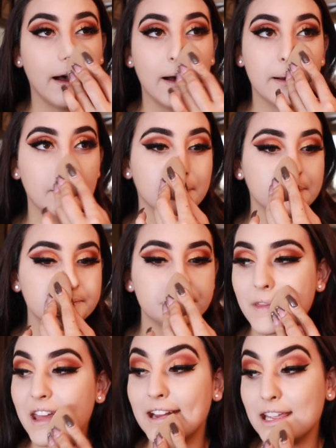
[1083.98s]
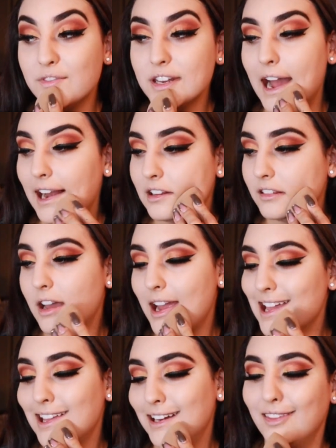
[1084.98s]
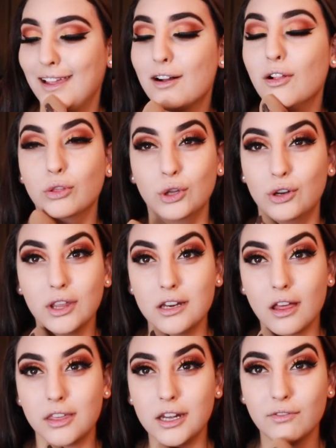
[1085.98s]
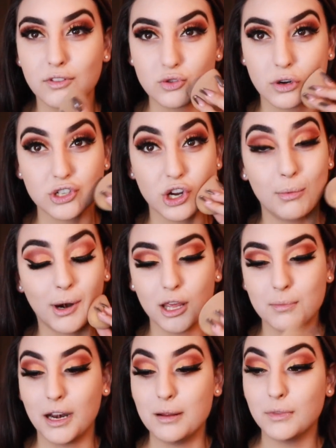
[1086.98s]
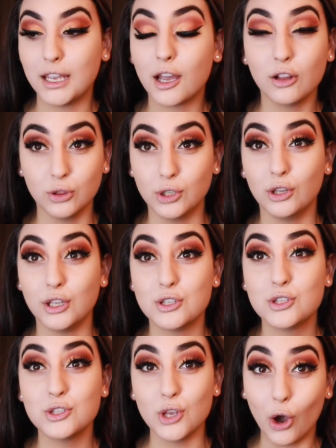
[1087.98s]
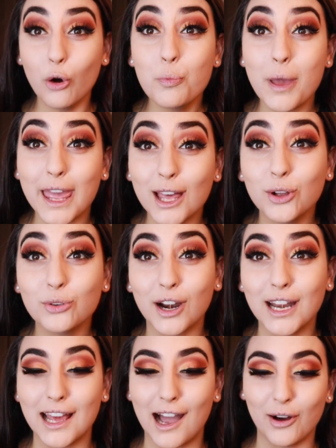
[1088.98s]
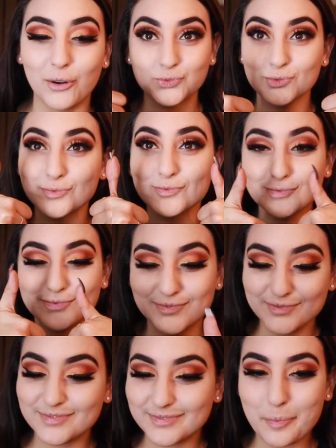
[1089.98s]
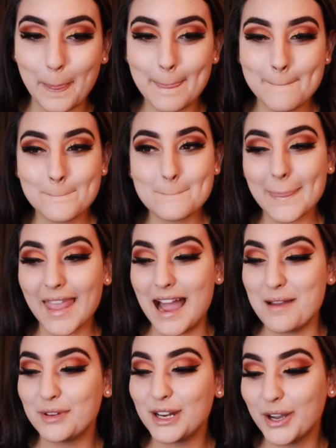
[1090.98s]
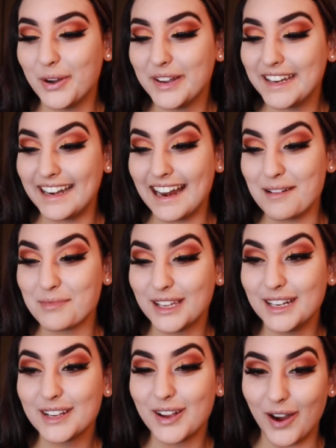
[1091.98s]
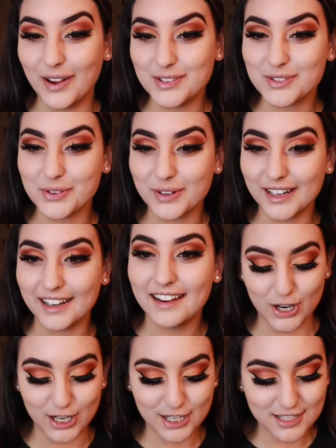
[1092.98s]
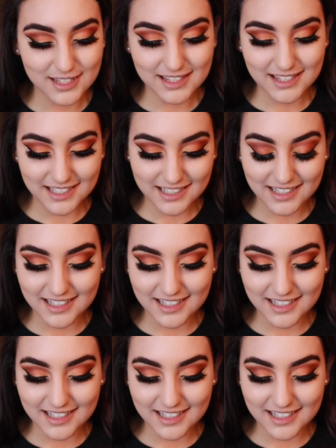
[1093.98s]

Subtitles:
And I added like literally nothing of the Giorgio Armani, but I'm like literally so pale right now. I'm gonna go in and I'm gonna contour first.